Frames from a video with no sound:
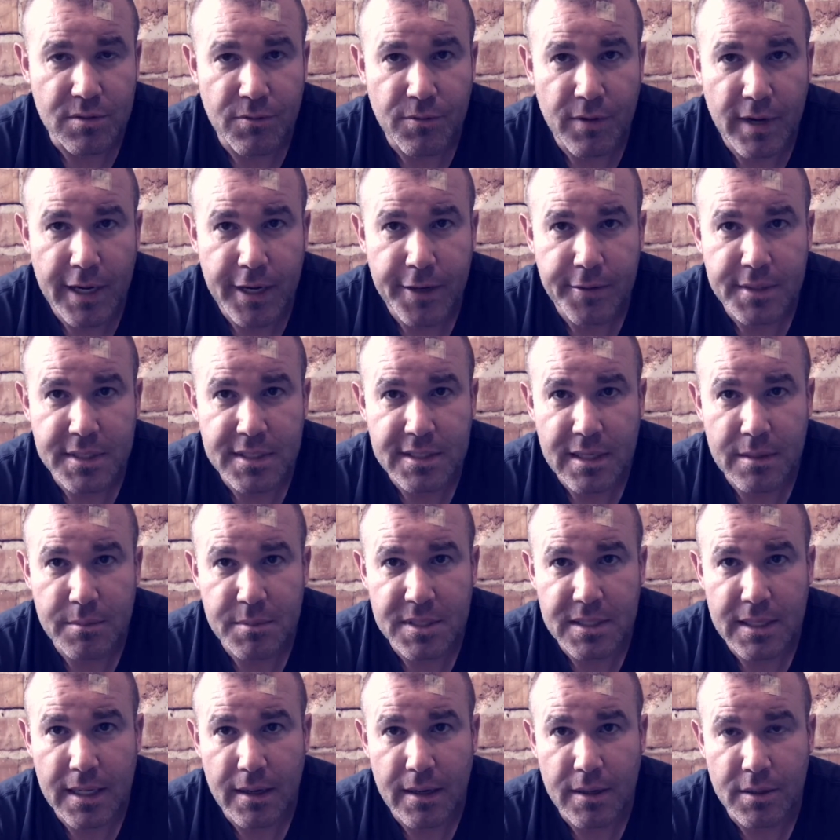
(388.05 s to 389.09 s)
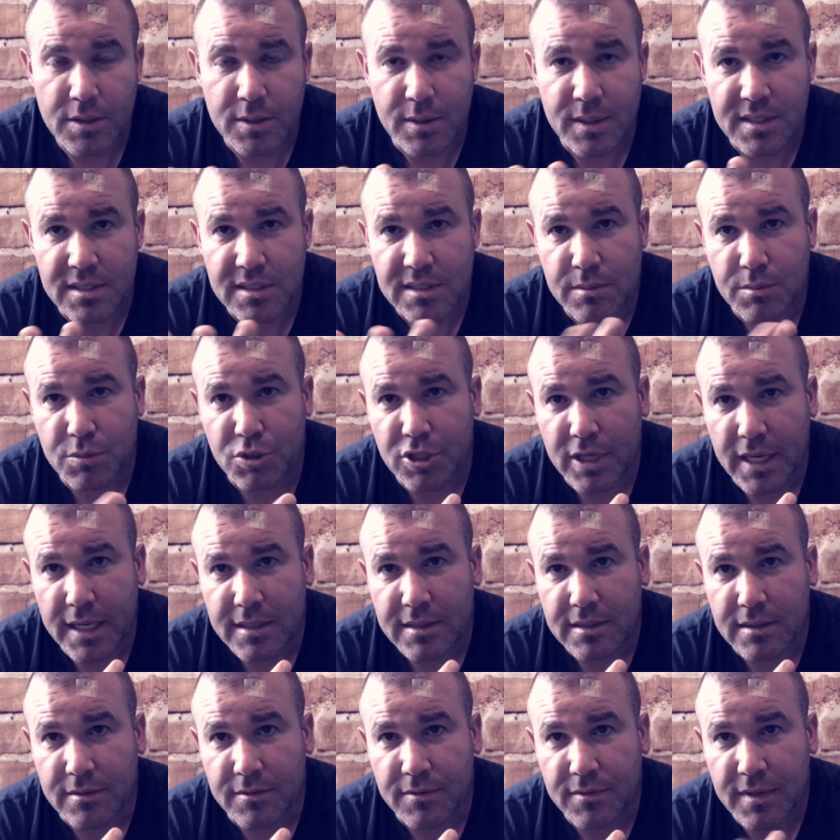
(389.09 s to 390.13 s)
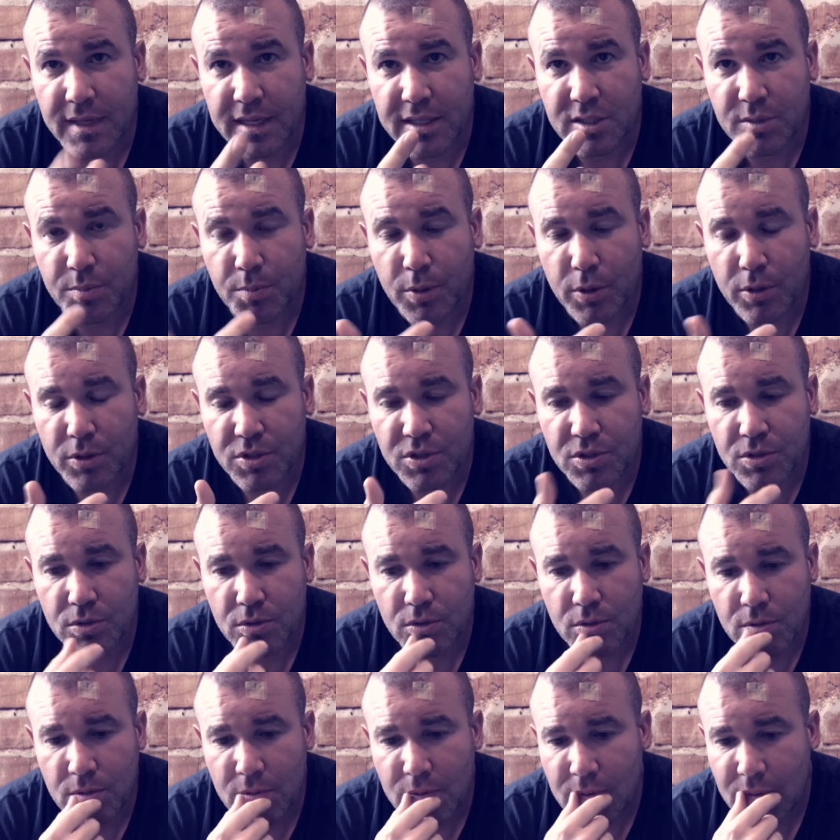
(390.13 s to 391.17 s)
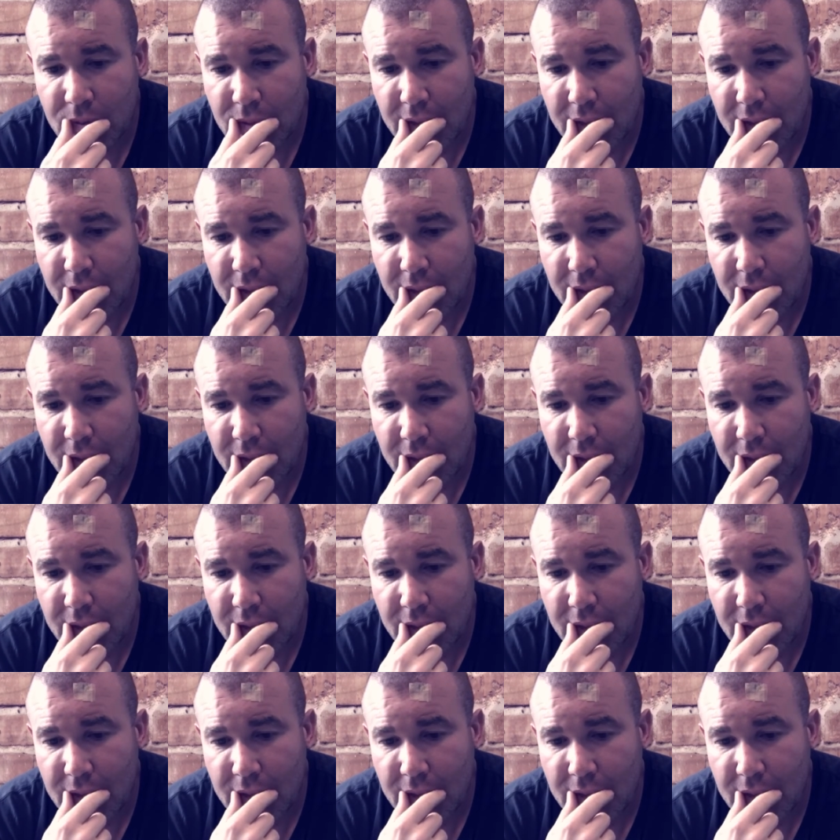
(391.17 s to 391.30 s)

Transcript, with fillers: Fragrance comes down to, it's subjective, it's personal,